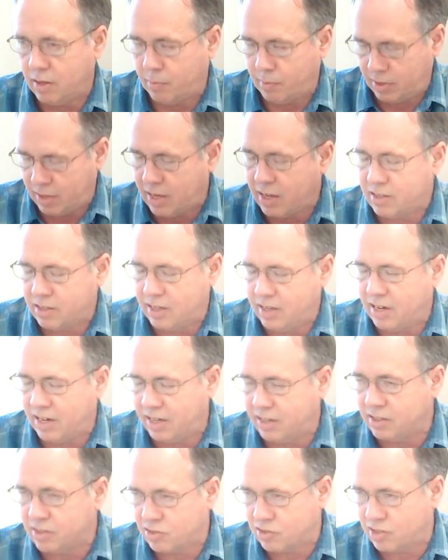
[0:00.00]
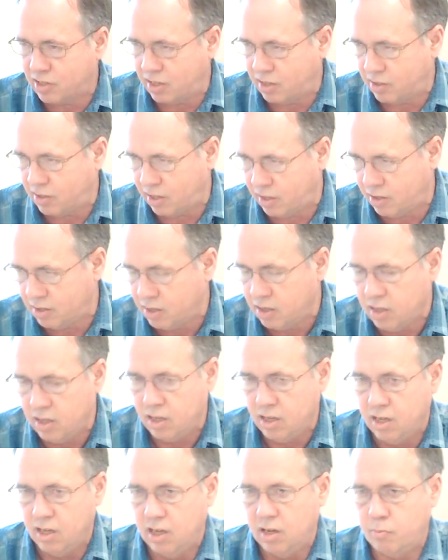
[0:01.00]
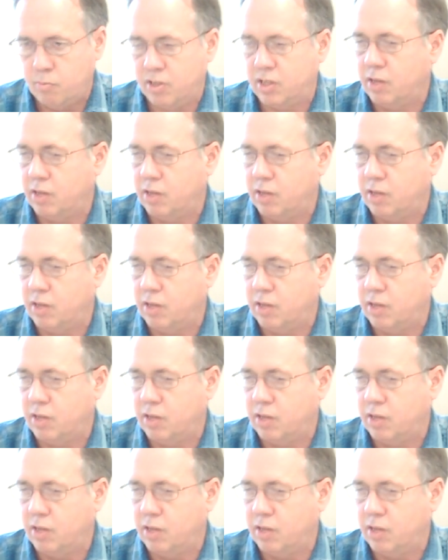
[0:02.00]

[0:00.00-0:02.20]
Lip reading: I mean, and I understand that. But